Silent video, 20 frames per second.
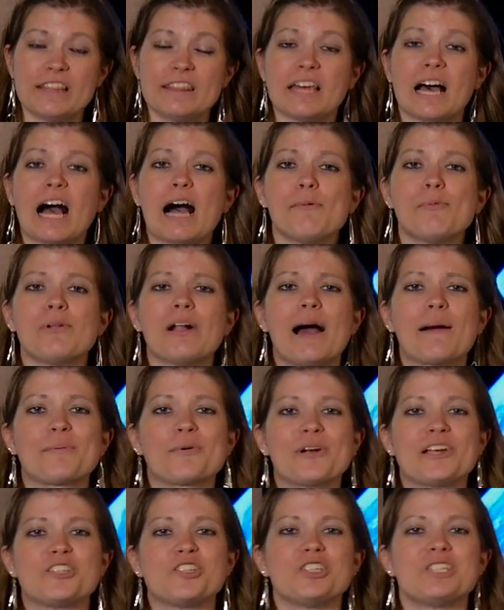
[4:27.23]
the Hubble
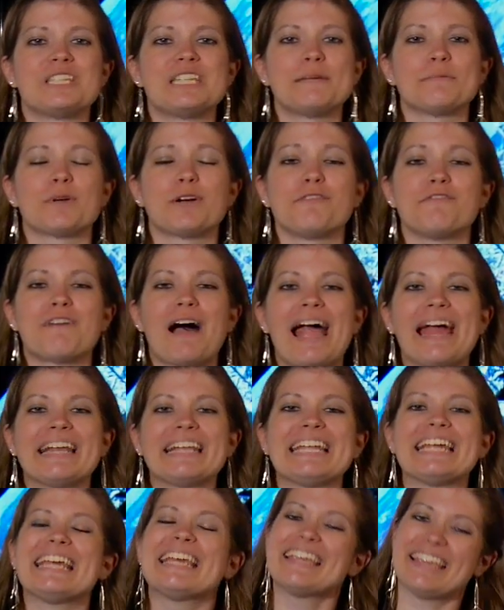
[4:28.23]
operations team could
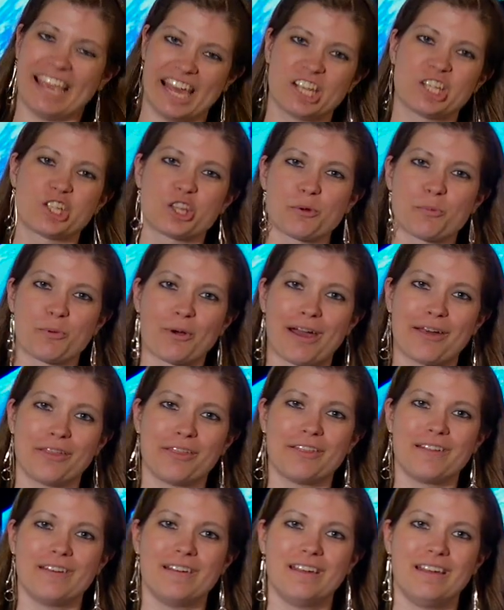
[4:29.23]
finally catch their
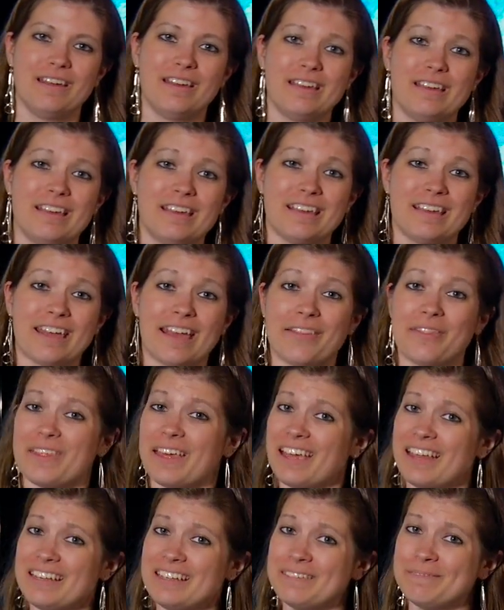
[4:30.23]
breath. And
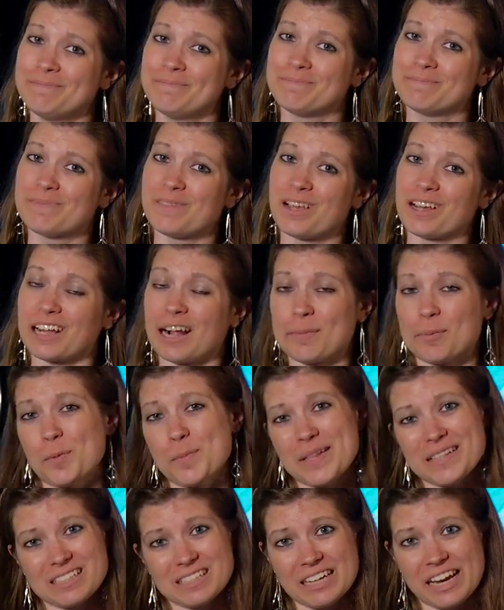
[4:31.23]
then, a couple
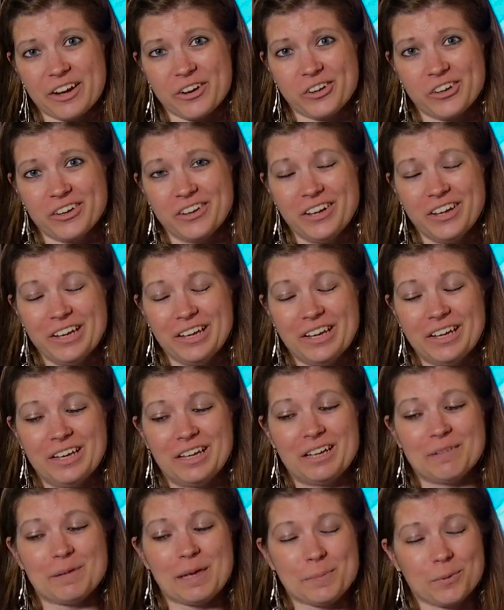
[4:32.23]
months later,
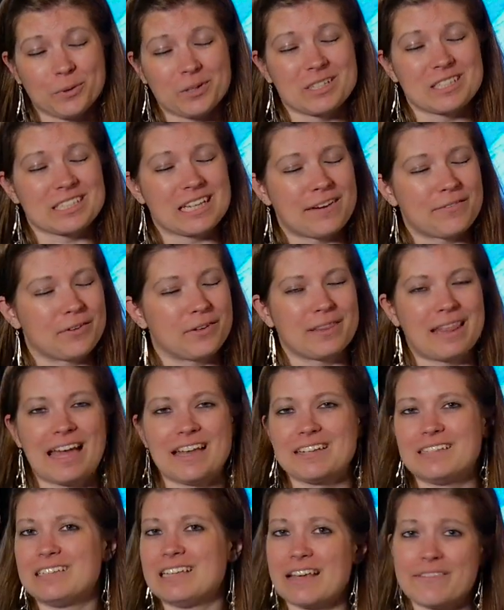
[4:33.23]
people discovered that
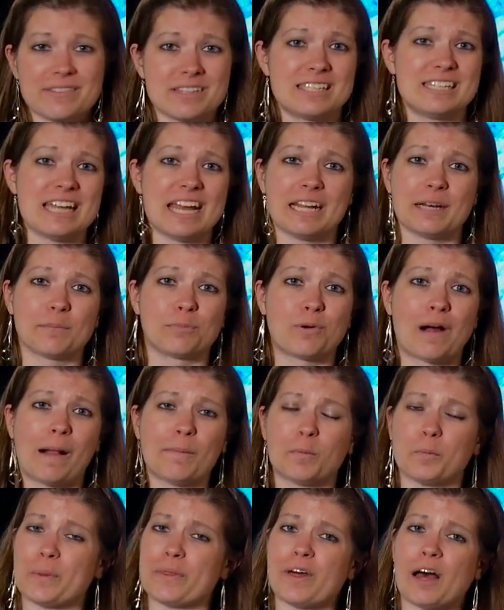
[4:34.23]
devastating
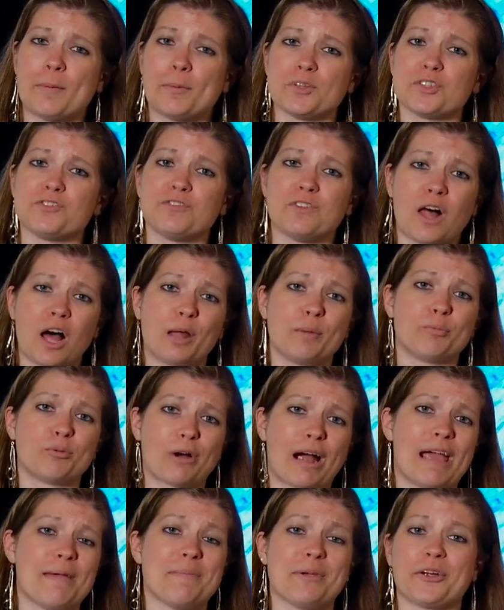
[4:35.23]
problem with Hubble's flawed
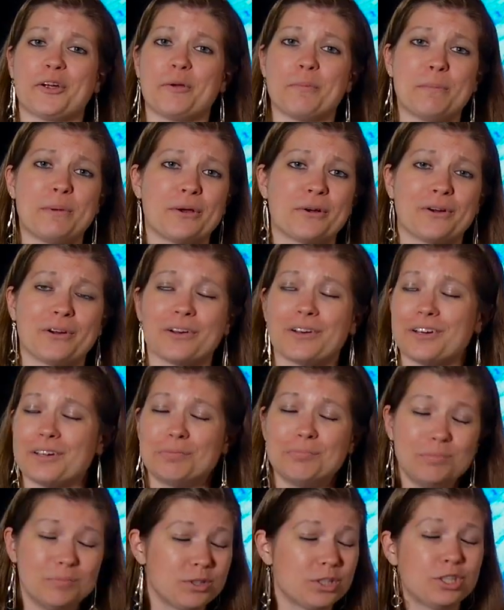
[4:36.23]
primary mirror, a
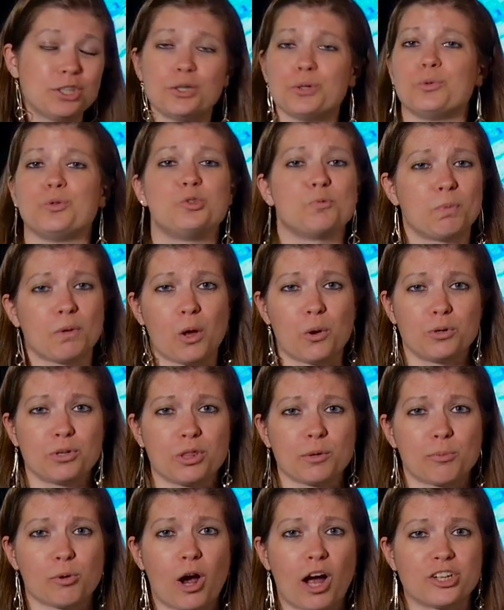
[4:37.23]
huge blow to the
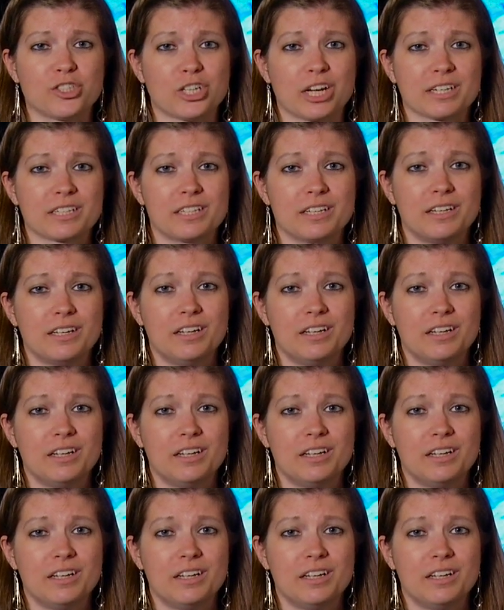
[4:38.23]
project.